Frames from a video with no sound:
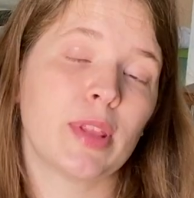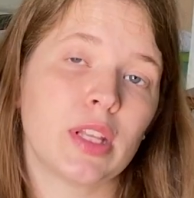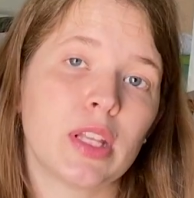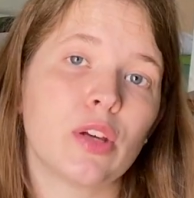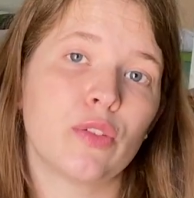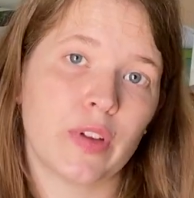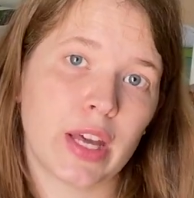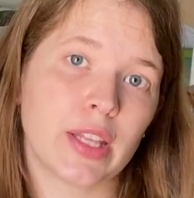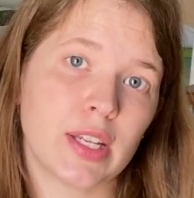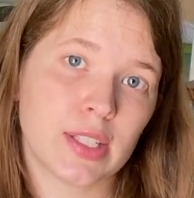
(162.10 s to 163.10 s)
the legal
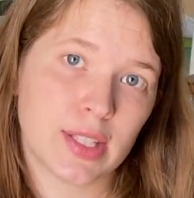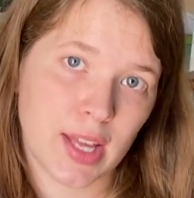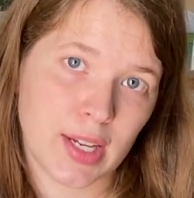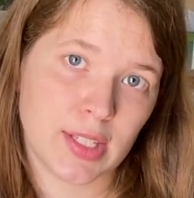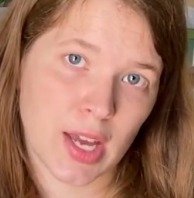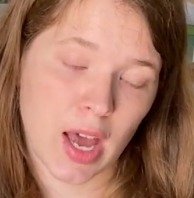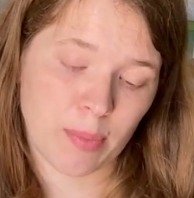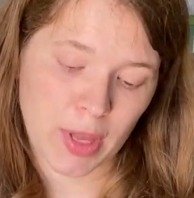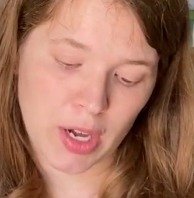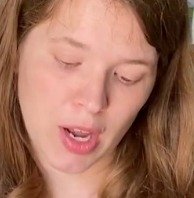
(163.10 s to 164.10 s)
filings that need to
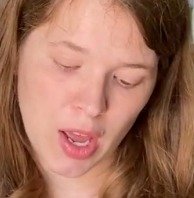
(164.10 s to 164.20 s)
happen